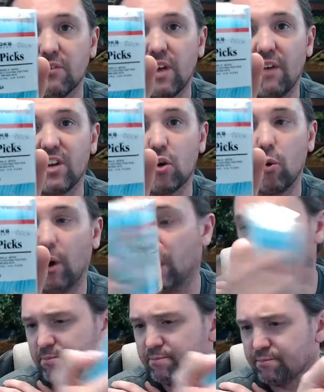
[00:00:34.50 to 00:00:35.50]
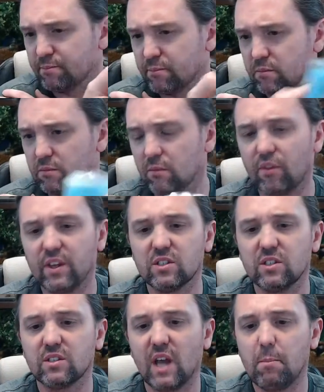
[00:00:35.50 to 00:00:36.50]
you have any, this
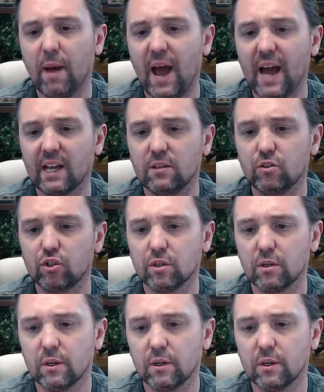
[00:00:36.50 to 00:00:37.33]
is a package